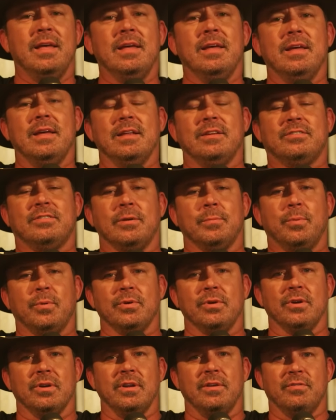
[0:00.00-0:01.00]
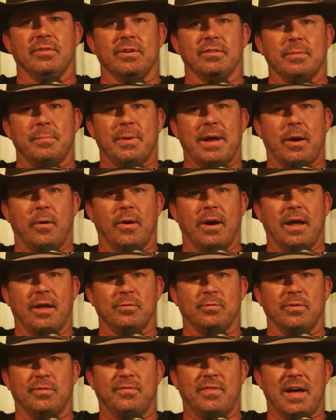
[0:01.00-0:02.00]
It's simple. Your liver is a
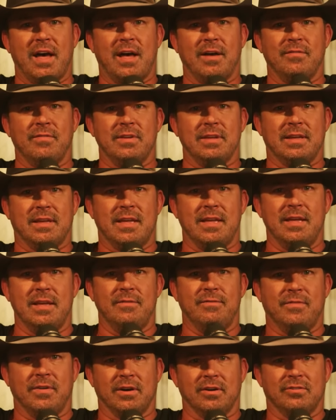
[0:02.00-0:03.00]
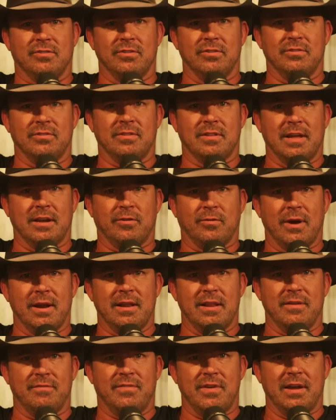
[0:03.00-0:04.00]
powerhouse with five key functions that
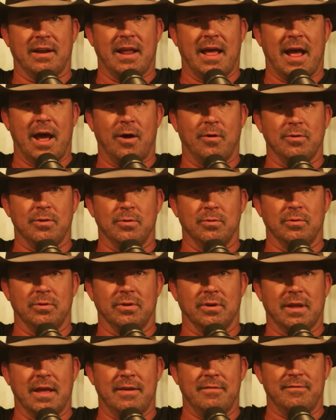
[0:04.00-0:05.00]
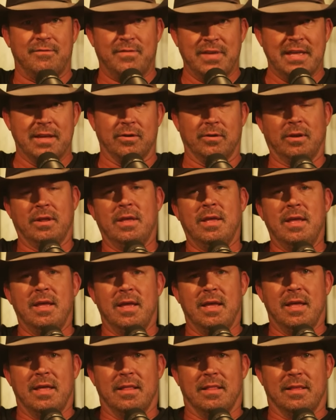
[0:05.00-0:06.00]
greatly affect how you look and feel.
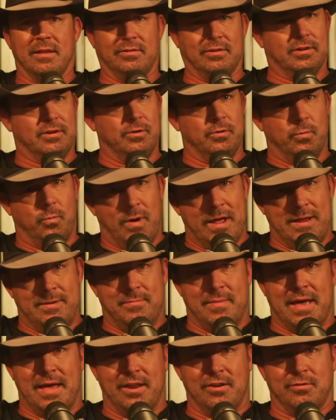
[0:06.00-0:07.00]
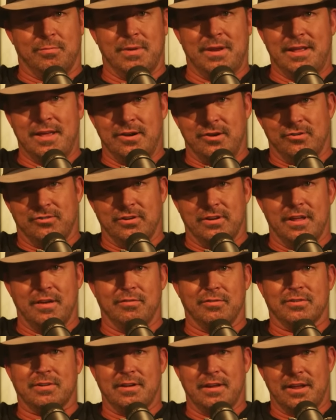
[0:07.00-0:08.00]
These include weight management, energy
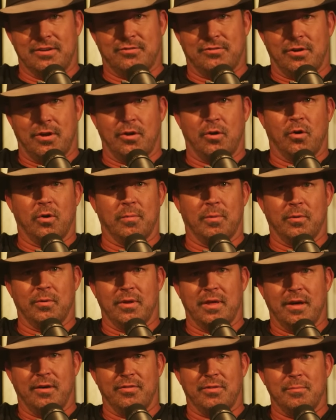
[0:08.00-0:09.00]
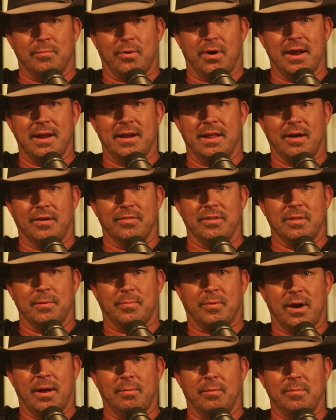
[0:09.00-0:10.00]
levels, cholesterol, hormone health, and brain health. And the
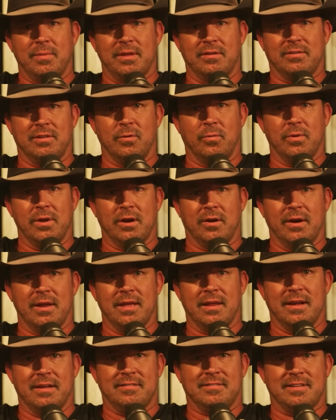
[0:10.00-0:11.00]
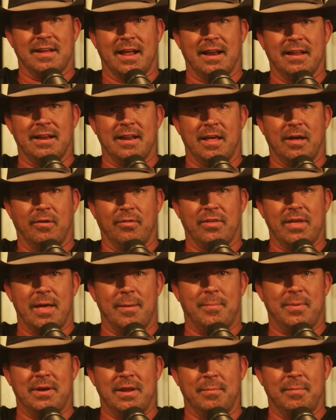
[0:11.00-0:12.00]
problem is that we are in a silent health
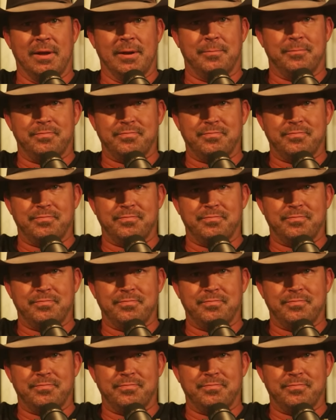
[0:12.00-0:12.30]
epidemic.